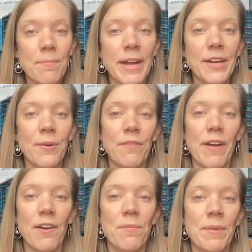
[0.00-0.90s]

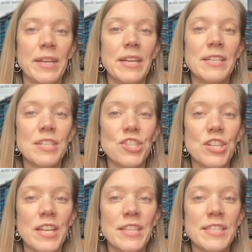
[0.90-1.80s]
microenvironment
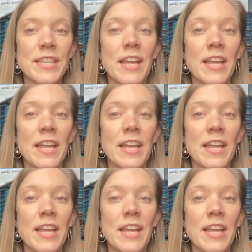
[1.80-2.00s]
conditions